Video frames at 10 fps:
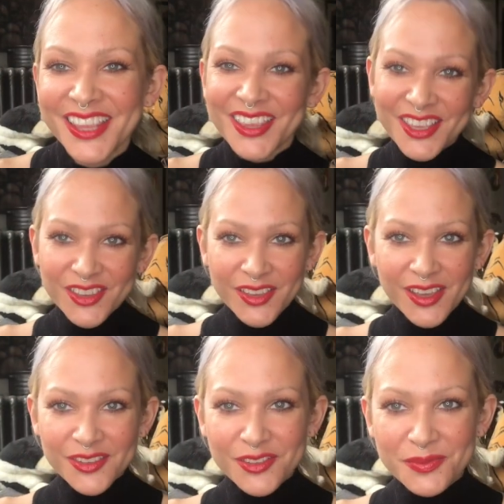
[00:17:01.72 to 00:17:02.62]
Thank you
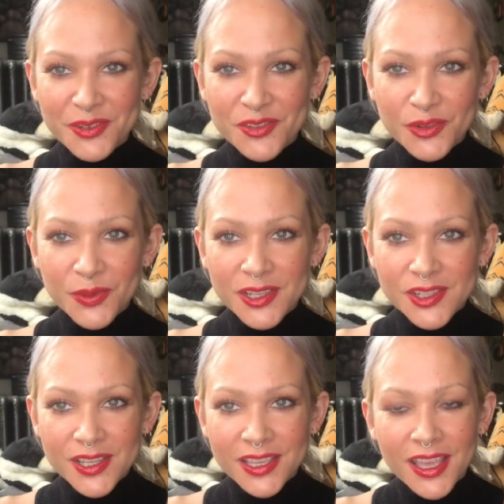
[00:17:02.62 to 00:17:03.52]
guys so much for
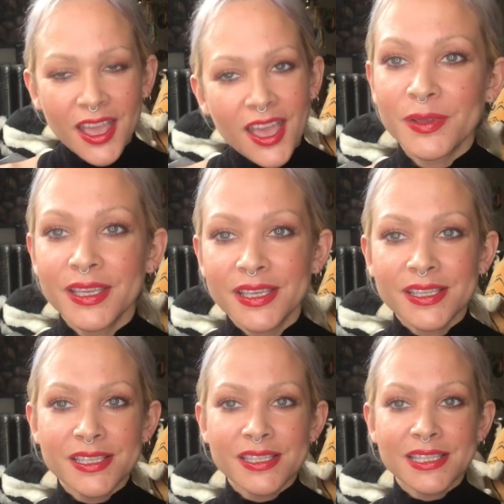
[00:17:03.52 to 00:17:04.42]
watching.
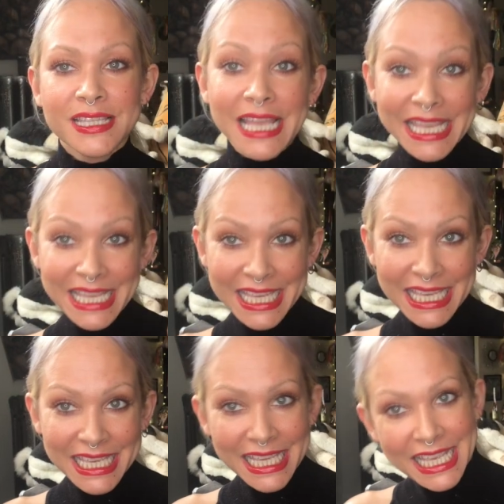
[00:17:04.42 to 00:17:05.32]
Please
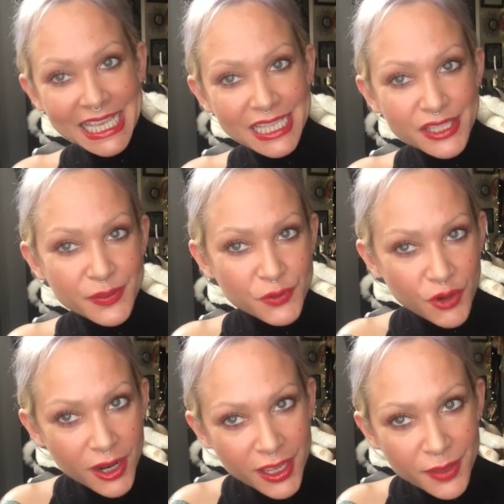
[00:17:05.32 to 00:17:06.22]
like and
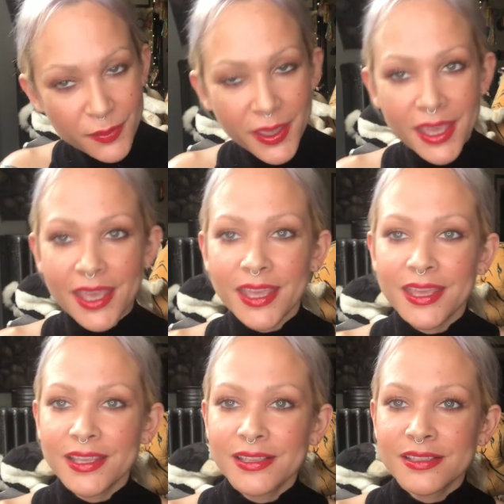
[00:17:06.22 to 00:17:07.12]
subscribe,
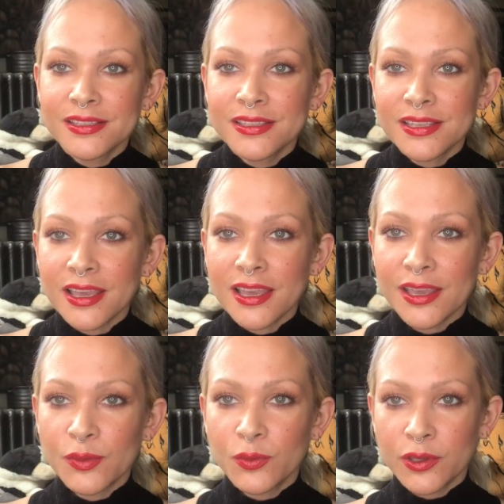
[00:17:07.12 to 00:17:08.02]
and
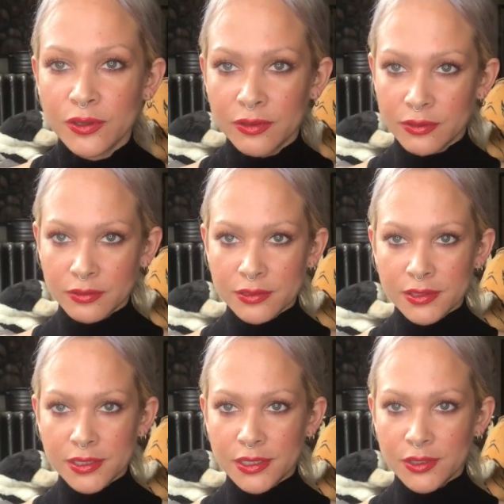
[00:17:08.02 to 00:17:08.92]
I will
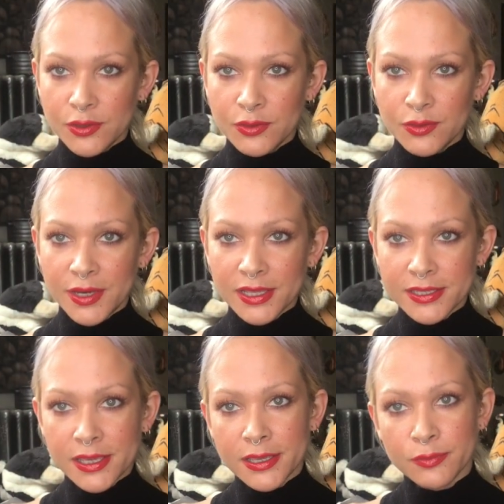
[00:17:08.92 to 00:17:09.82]
see you
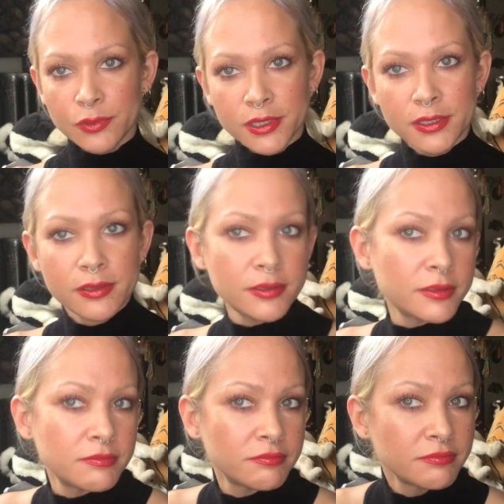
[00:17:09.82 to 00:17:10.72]
next time with